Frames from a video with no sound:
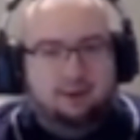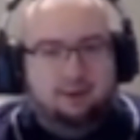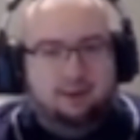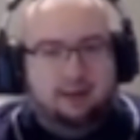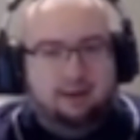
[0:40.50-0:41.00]

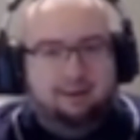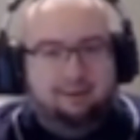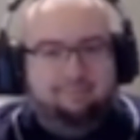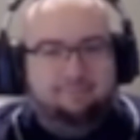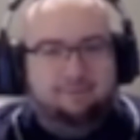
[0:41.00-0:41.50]
I
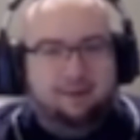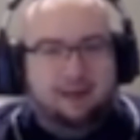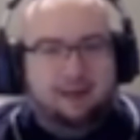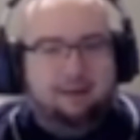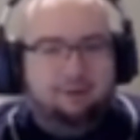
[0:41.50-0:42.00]

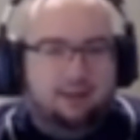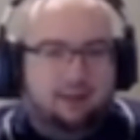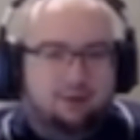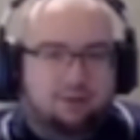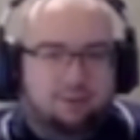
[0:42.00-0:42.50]
tried to
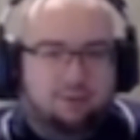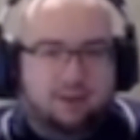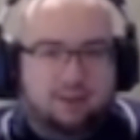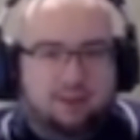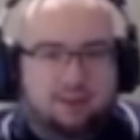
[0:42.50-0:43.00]
do some
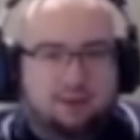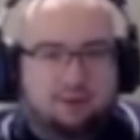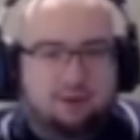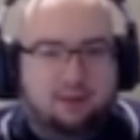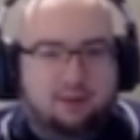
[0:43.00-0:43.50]
questions
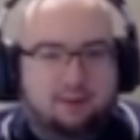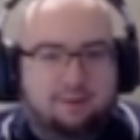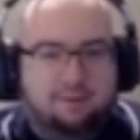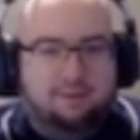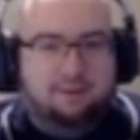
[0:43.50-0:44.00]
earlier
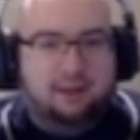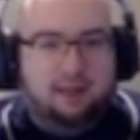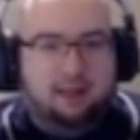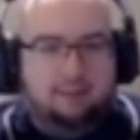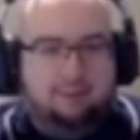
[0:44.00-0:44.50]
to
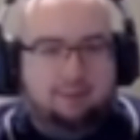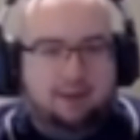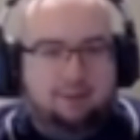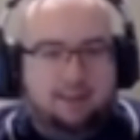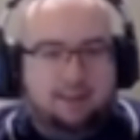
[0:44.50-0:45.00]
kind of like
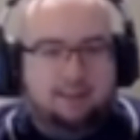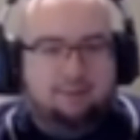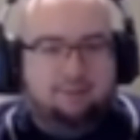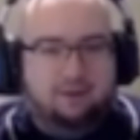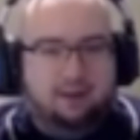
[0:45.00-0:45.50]
prepare
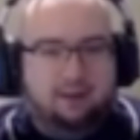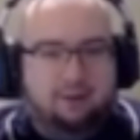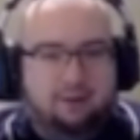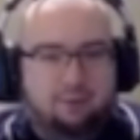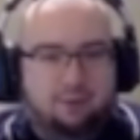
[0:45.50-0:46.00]
myself for like
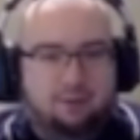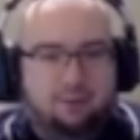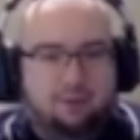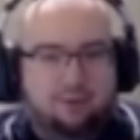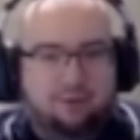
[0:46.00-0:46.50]

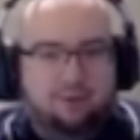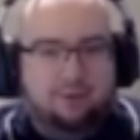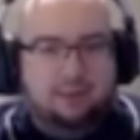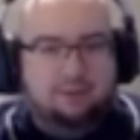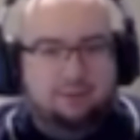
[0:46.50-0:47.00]
when
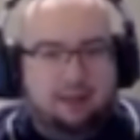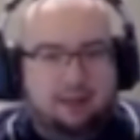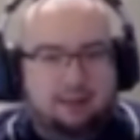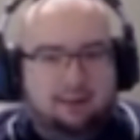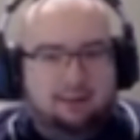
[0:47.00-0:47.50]

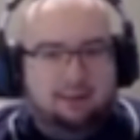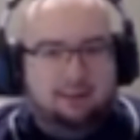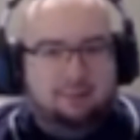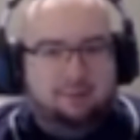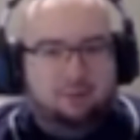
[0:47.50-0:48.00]
to
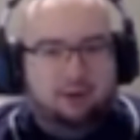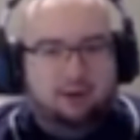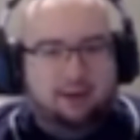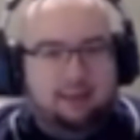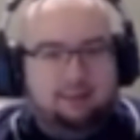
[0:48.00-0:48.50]
be more
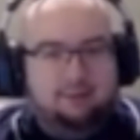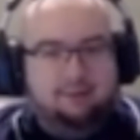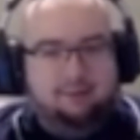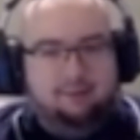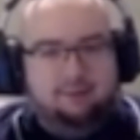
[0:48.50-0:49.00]
interactive.
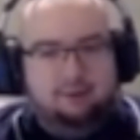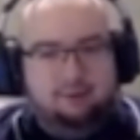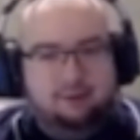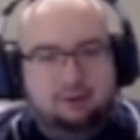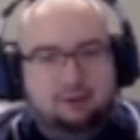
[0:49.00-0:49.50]

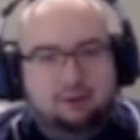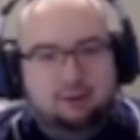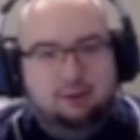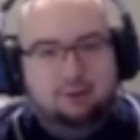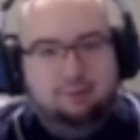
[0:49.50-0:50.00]

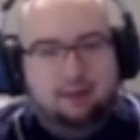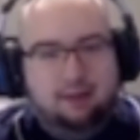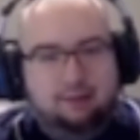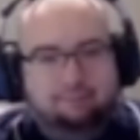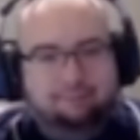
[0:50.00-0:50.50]
But
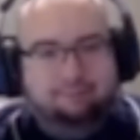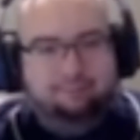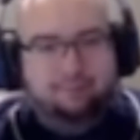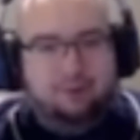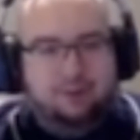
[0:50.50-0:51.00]
like
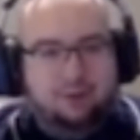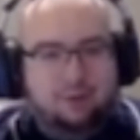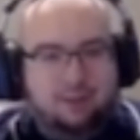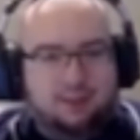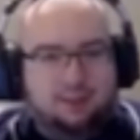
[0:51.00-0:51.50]
most of the
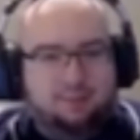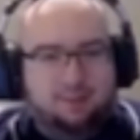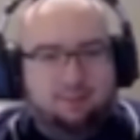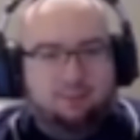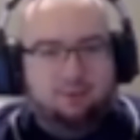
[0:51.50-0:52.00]
questions that
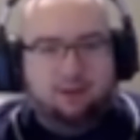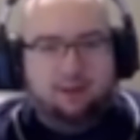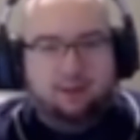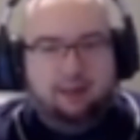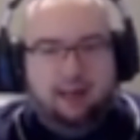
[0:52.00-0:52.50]
people wanted
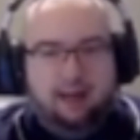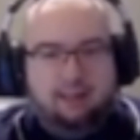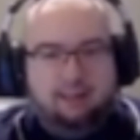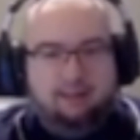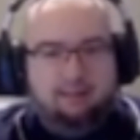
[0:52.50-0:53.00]
to
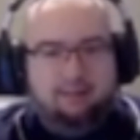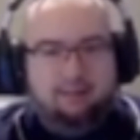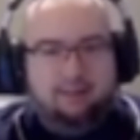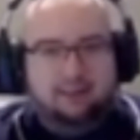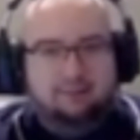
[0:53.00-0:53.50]
ask are
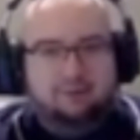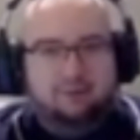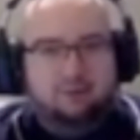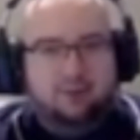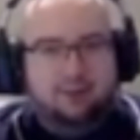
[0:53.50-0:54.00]
the same
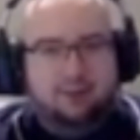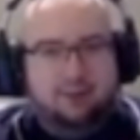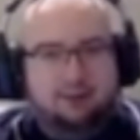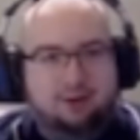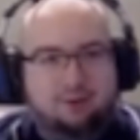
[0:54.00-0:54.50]
trolly
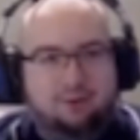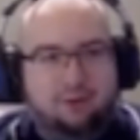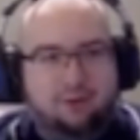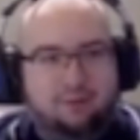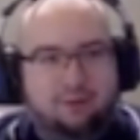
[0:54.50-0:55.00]
shit over
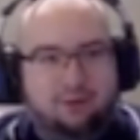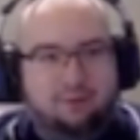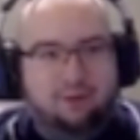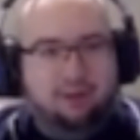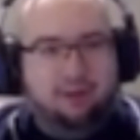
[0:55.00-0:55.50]
and over and
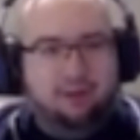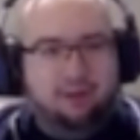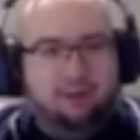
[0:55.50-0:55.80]
over again.